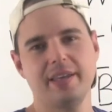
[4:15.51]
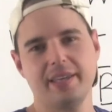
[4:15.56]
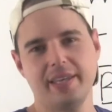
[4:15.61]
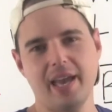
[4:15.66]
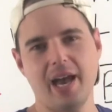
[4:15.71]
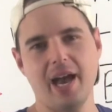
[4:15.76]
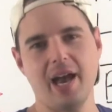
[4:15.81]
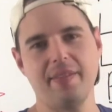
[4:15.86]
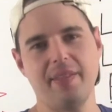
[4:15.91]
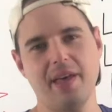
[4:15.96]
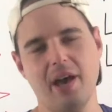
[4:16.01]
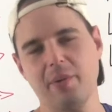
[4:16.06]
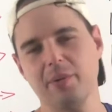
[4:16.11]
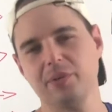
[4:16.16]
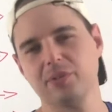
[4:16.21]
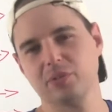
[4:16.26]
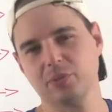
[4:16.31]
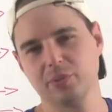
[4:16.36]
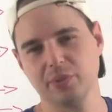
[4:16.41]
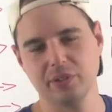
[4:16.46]
yeah, that
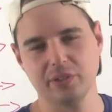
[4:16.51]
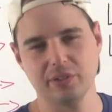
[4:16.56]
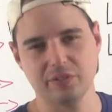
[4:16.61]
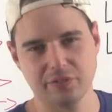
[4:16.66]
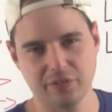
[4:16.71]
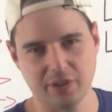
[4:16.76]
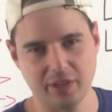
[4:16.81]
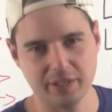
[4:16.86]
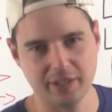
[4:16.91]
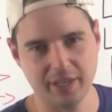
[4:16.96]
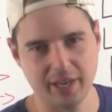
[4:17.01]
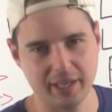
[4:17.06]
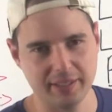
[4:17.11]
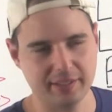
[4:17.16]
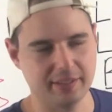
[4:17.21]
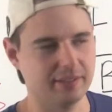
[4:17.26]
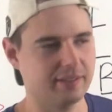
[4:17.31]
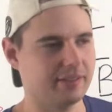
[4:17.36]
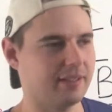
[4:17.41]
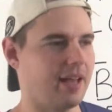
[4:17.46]
was a really fun
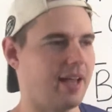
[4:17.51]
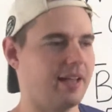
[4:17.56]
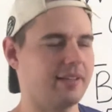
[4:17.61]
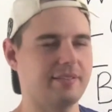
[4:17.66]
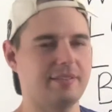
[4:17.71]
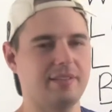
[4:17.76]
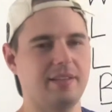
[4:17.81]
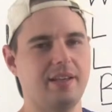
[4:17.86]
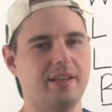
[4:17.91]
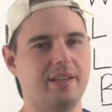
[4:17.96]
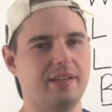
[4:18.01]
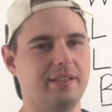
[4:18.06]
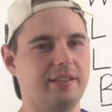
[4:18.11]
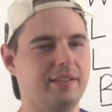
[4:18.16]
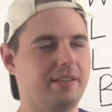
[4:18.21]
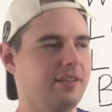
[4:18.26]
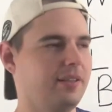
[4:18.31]
night last night.